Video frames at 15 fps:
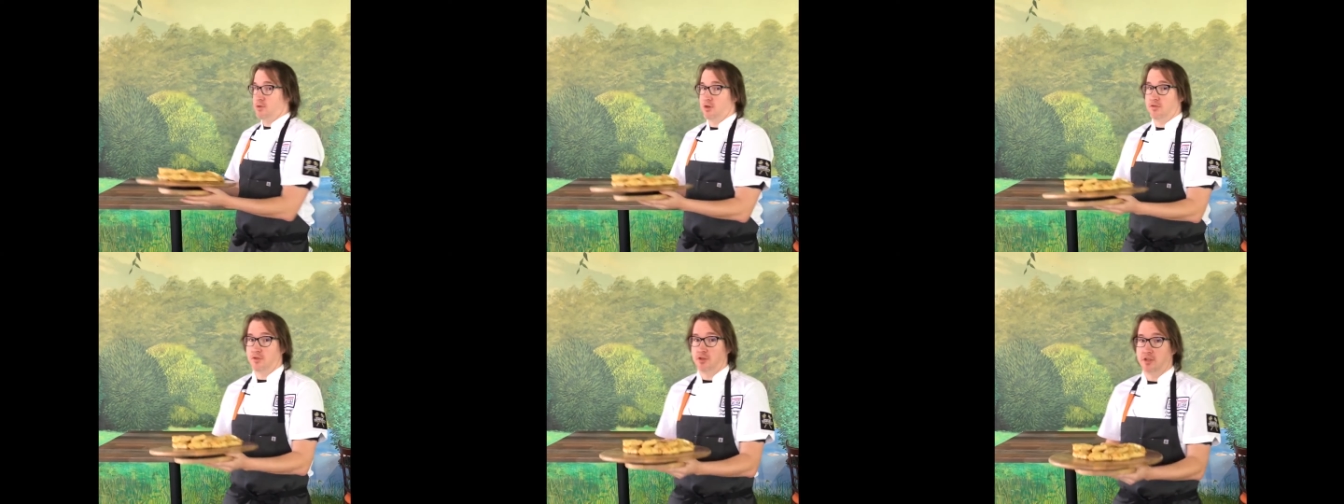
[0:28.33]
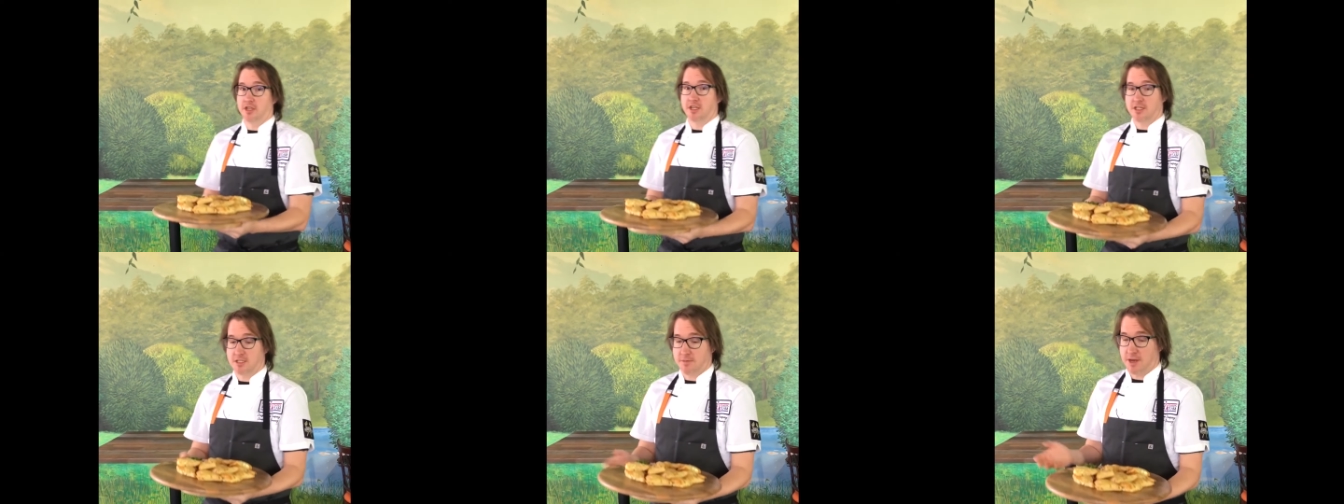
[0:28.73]
beautiful
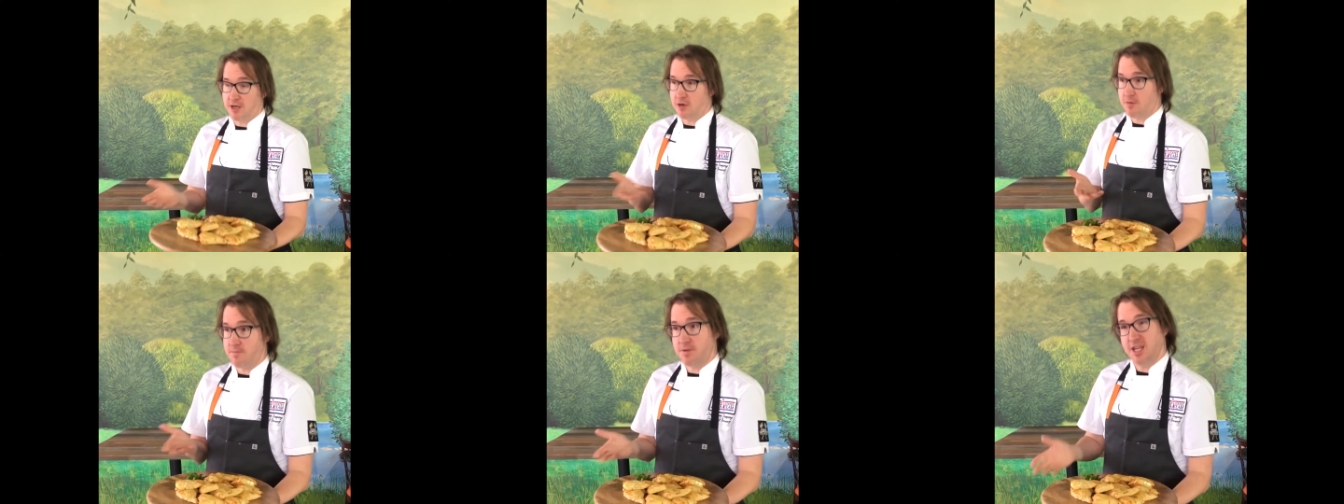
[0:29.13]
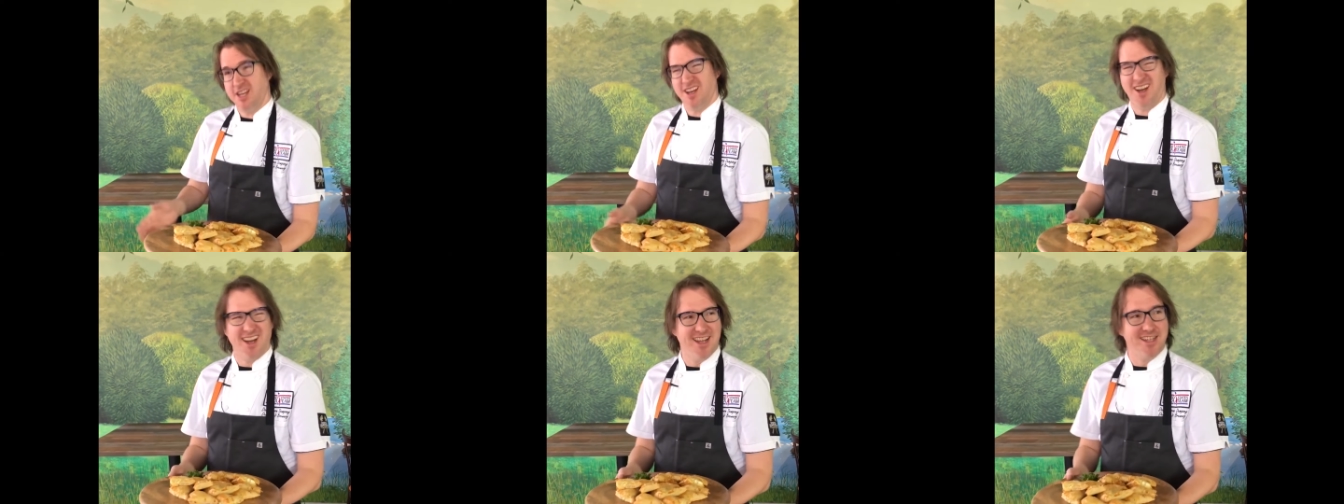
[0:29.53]
looking
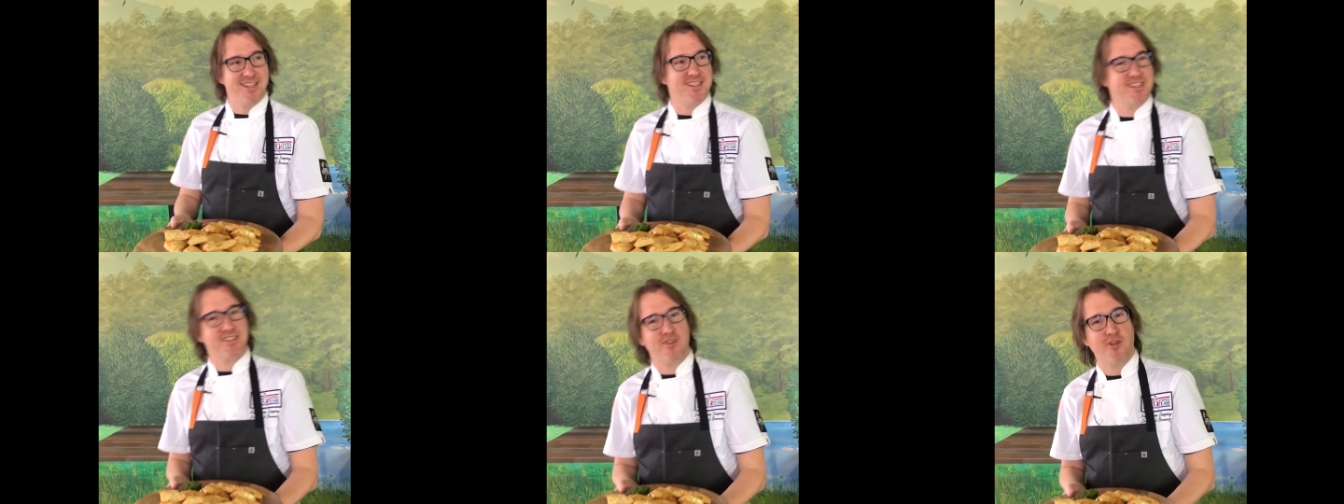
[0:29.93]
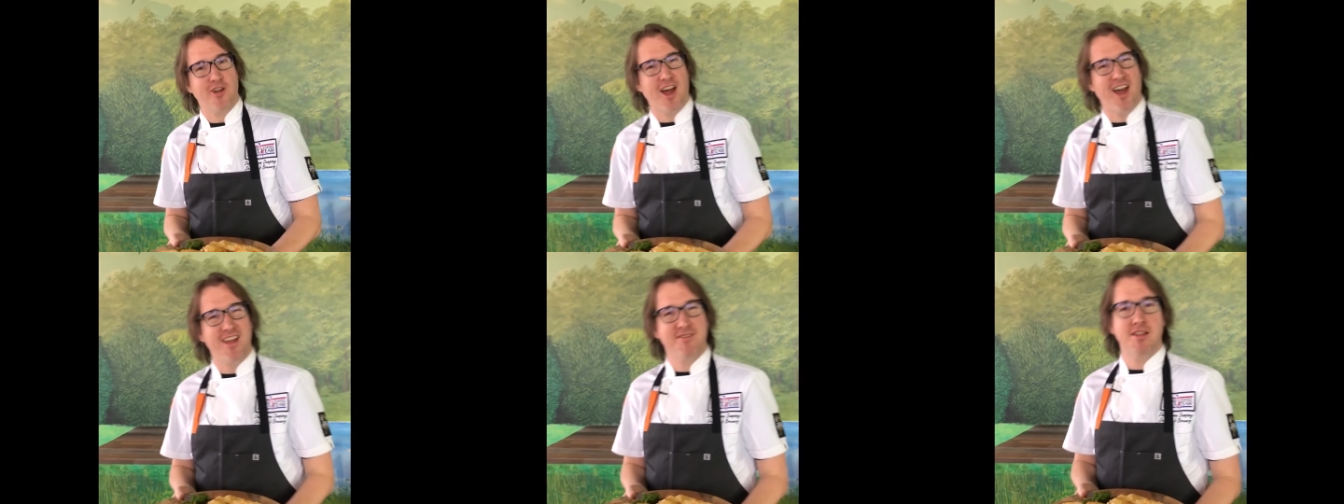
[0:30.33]
spenacopitaites,
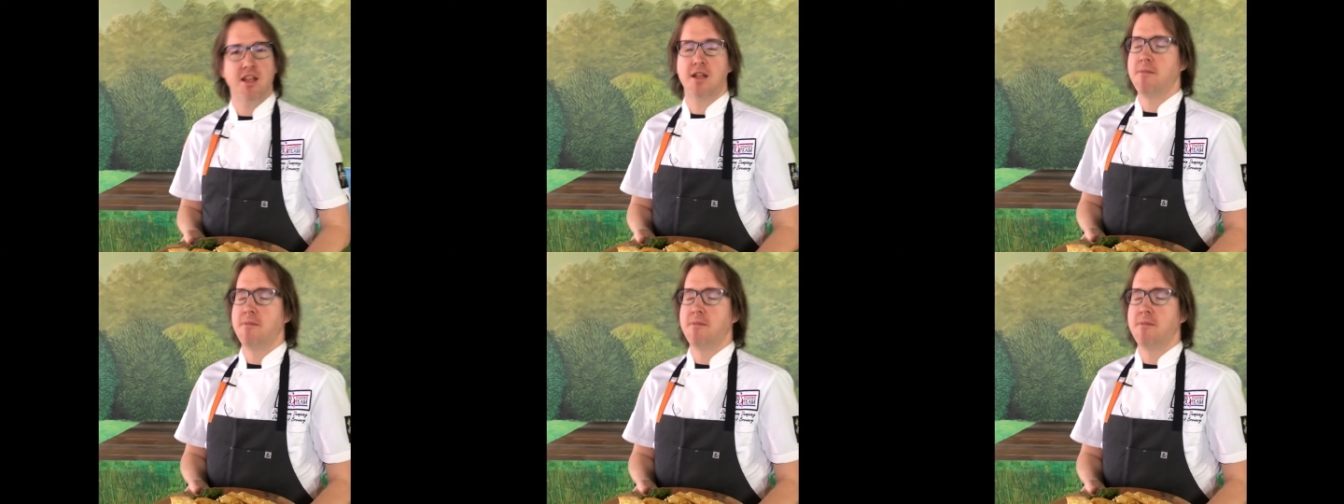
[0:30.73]
or I,